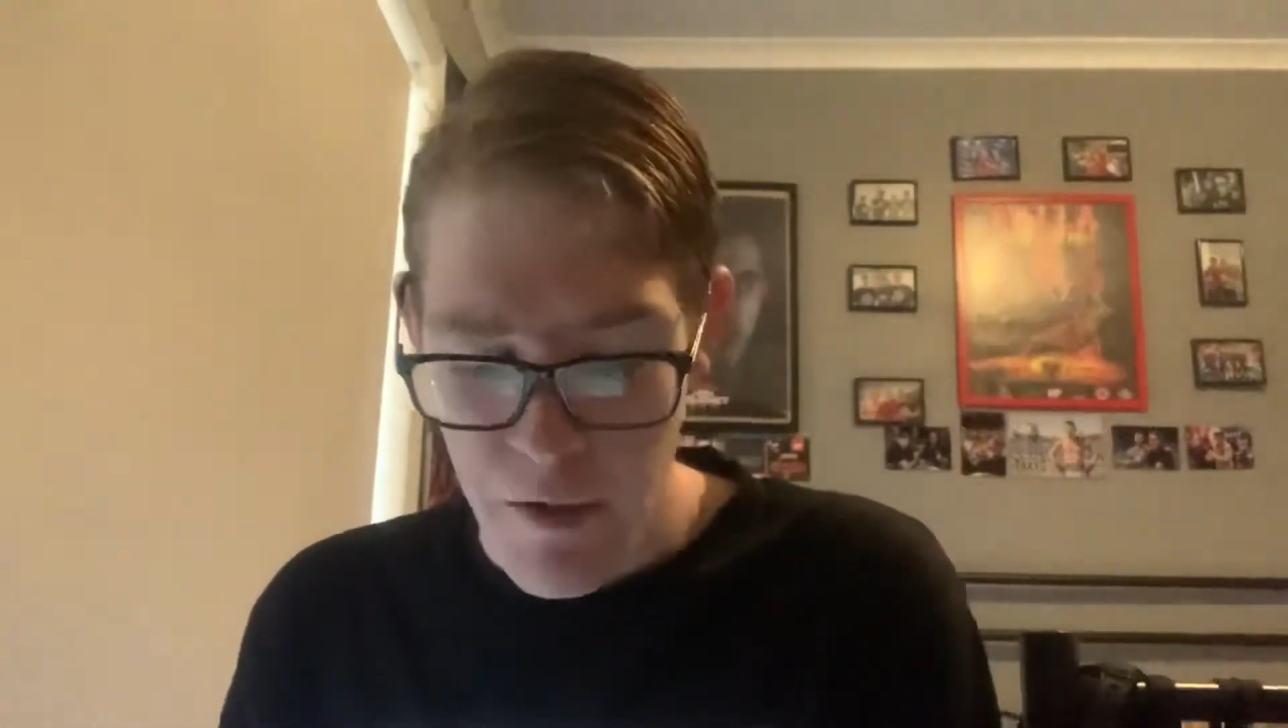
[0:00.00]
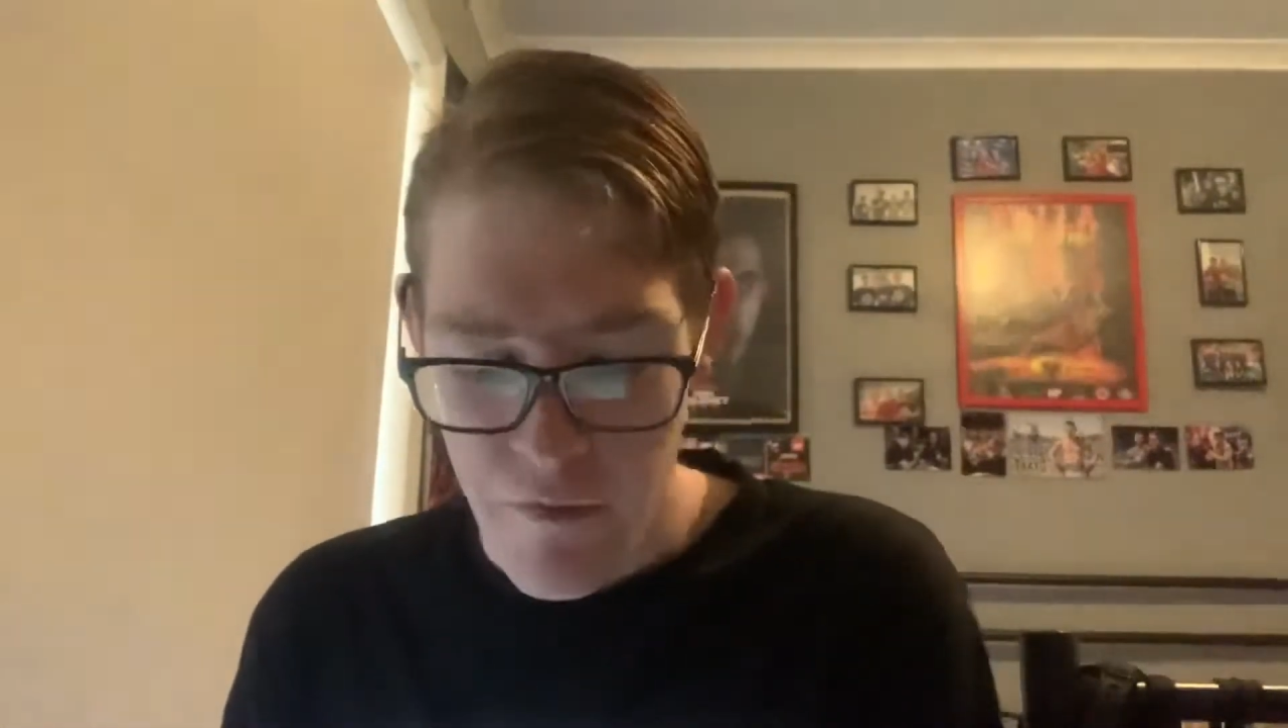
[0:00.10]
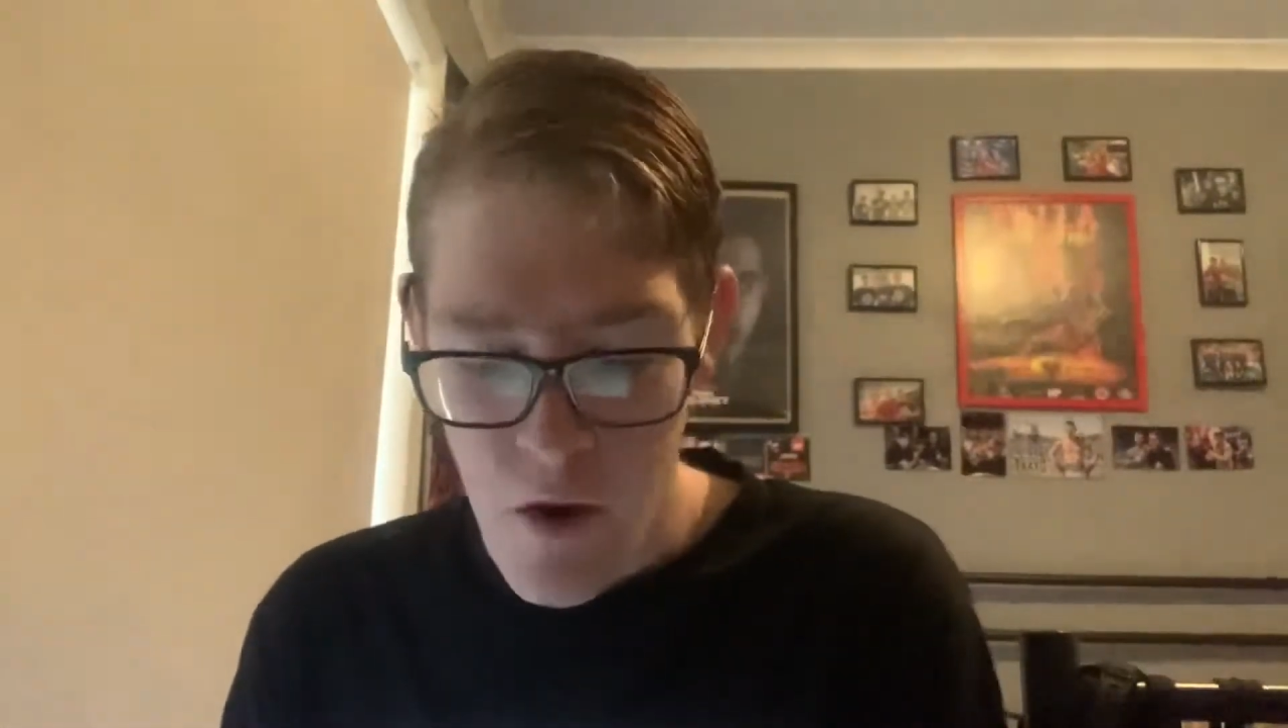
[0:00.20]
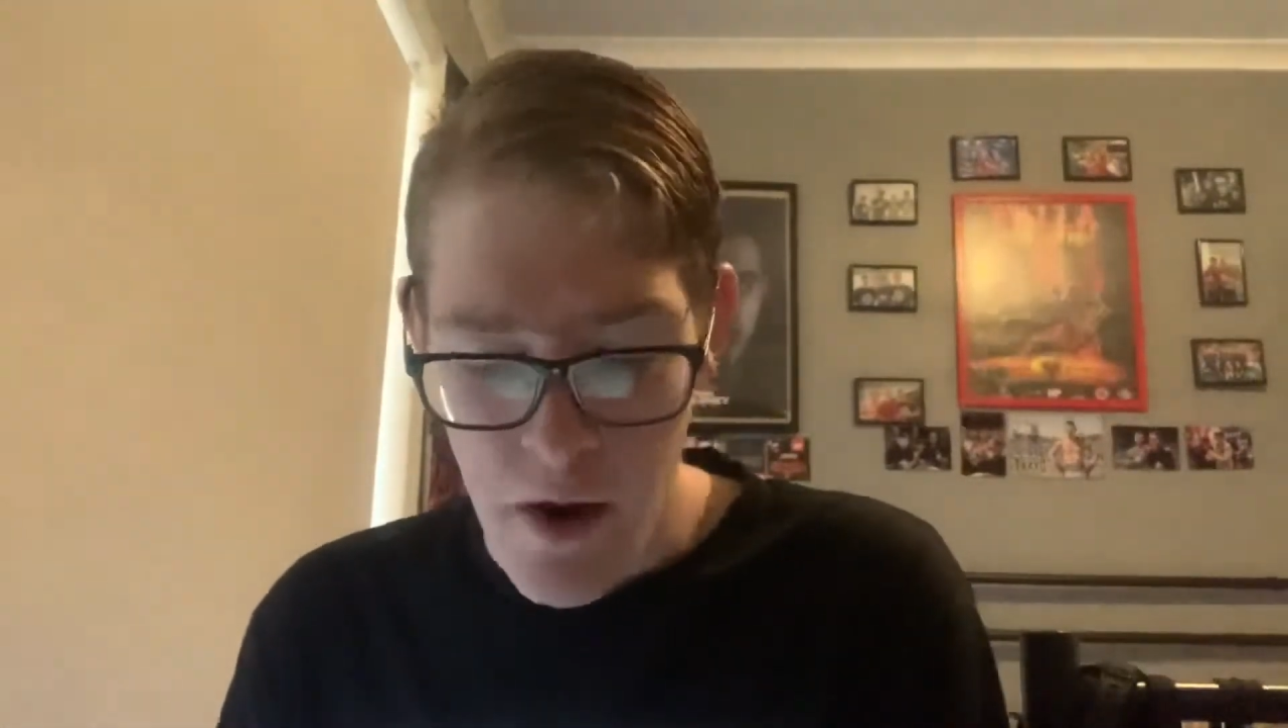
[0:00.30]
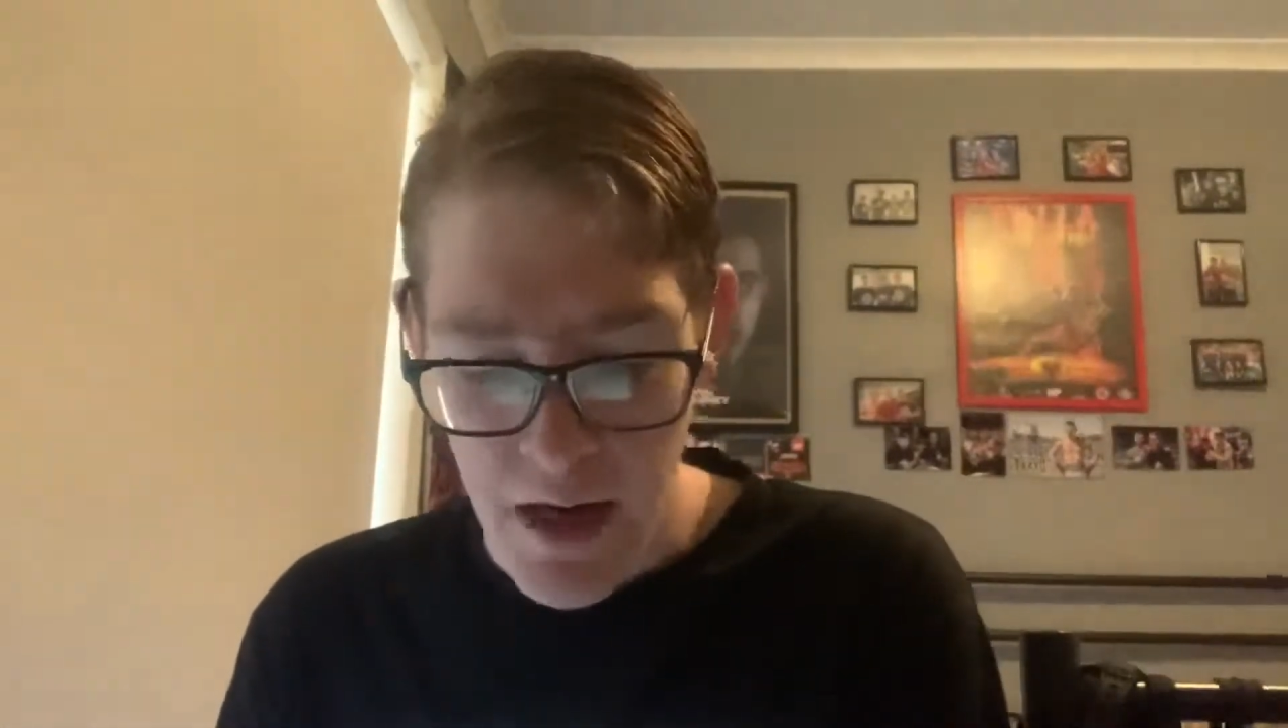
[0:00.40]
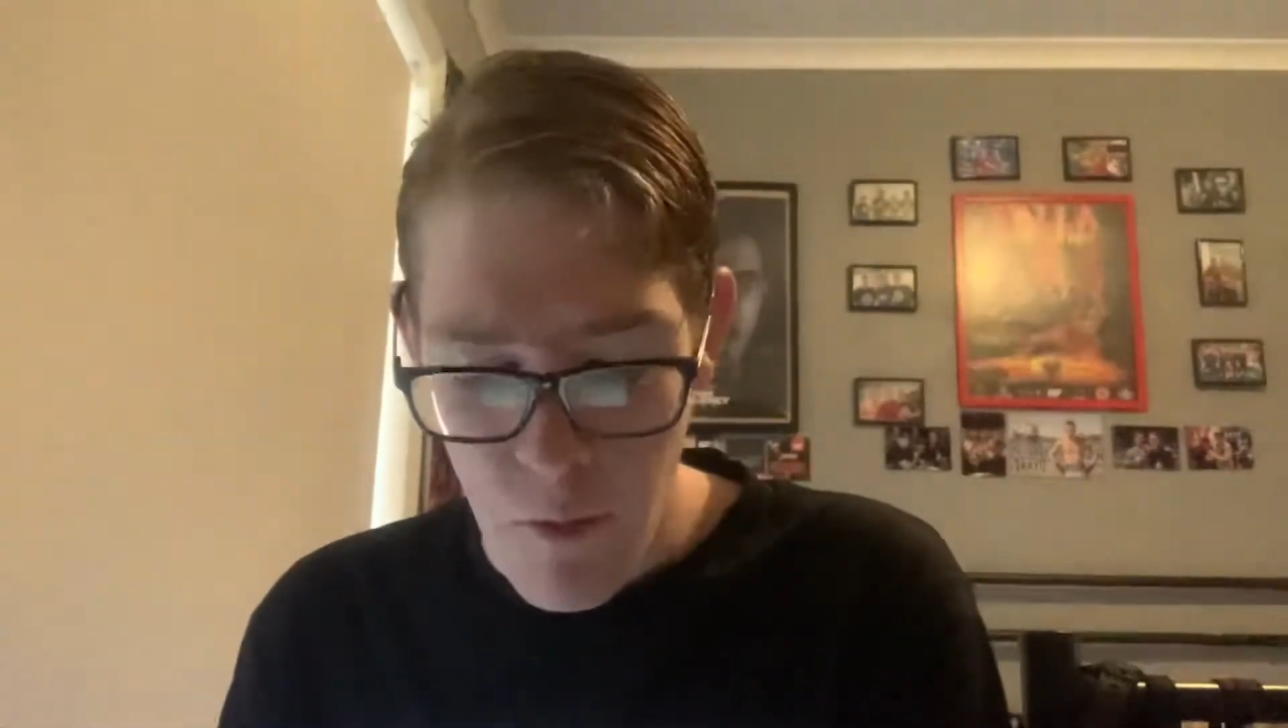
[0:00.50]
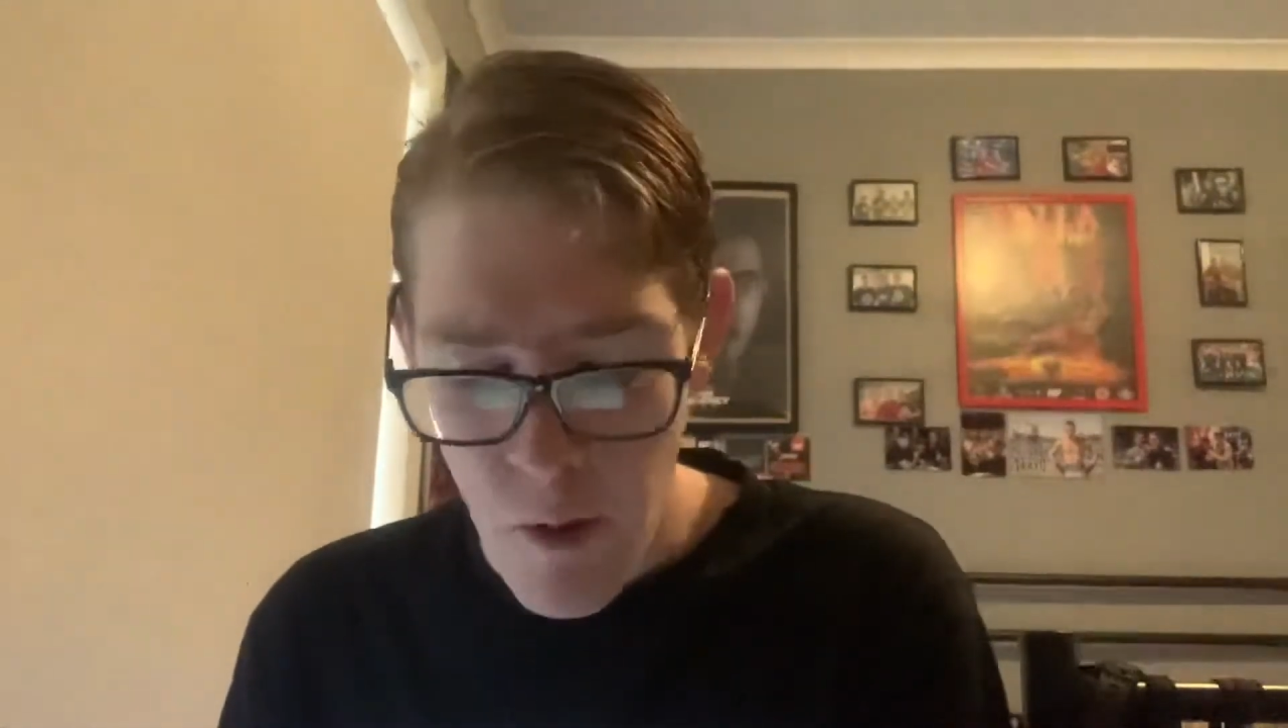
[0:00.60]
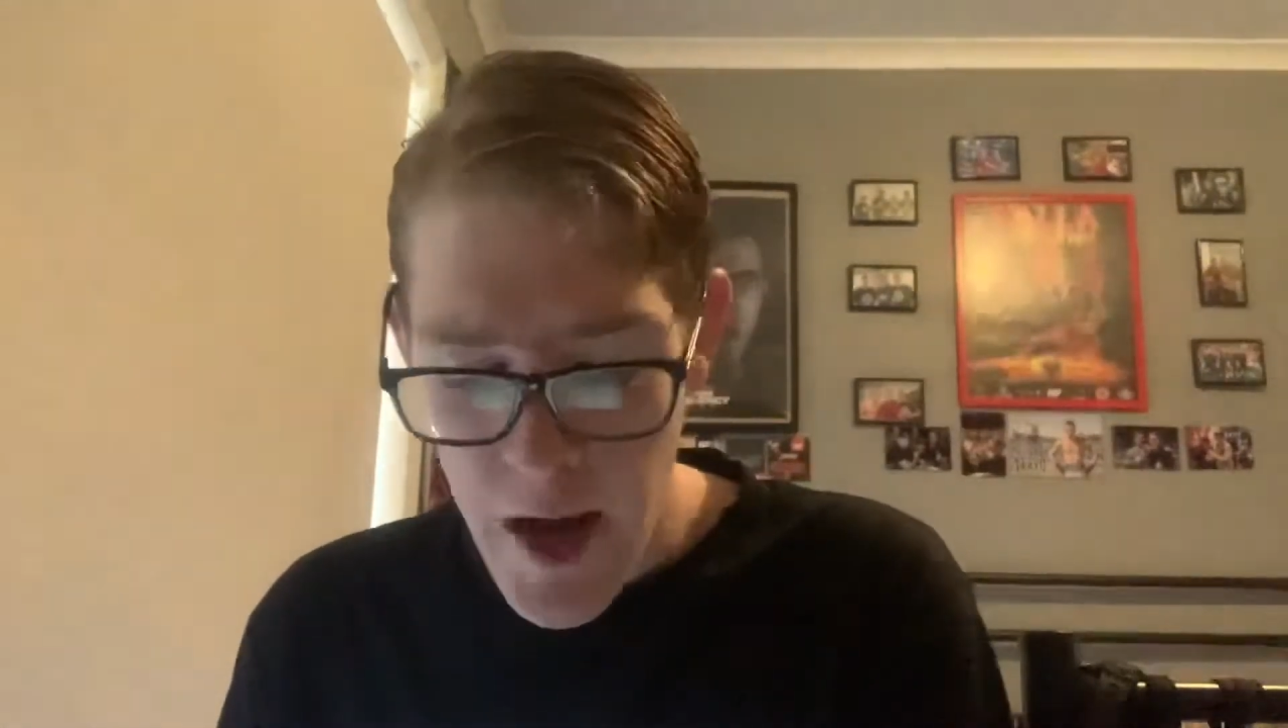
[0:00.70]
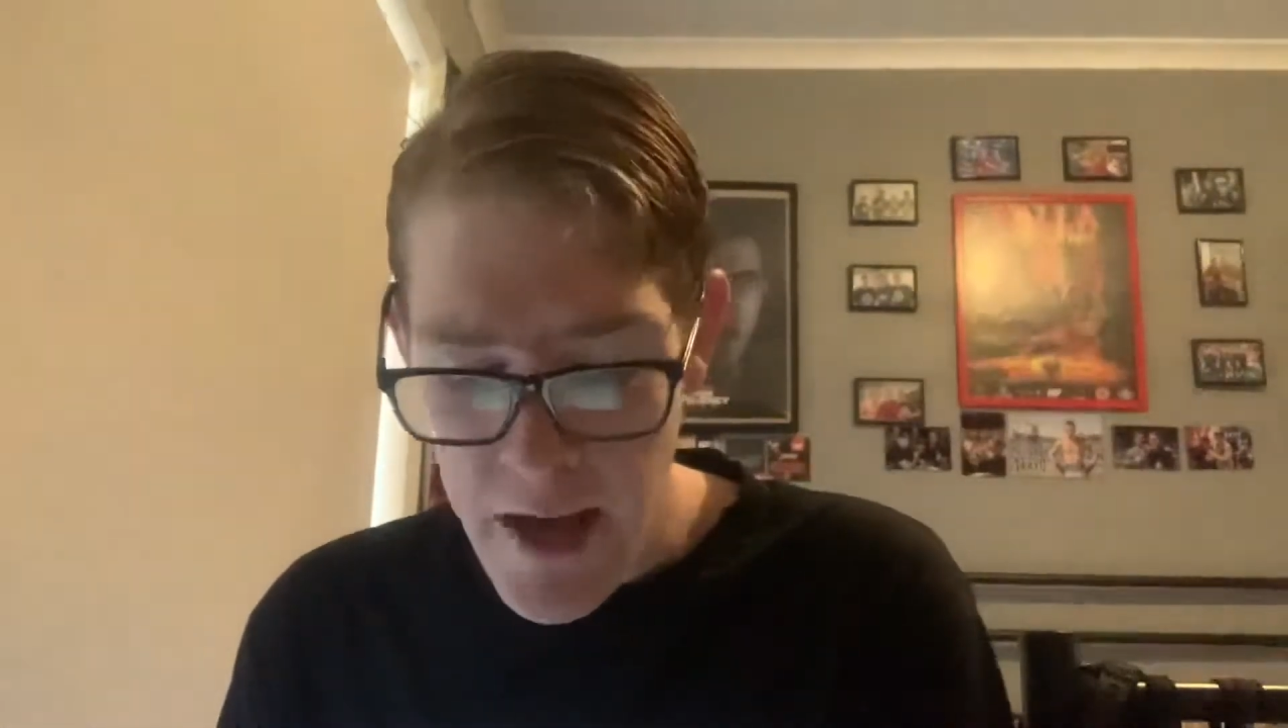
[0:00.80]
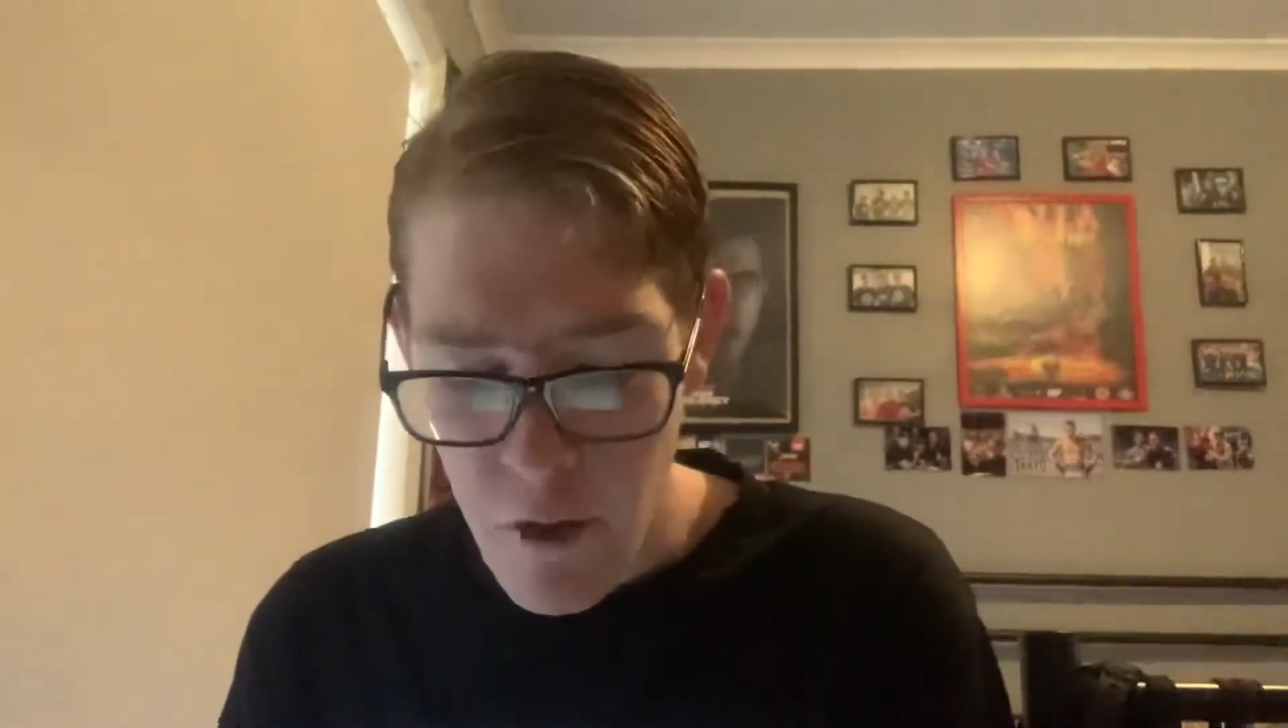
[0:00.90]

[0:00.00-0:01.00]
finding a way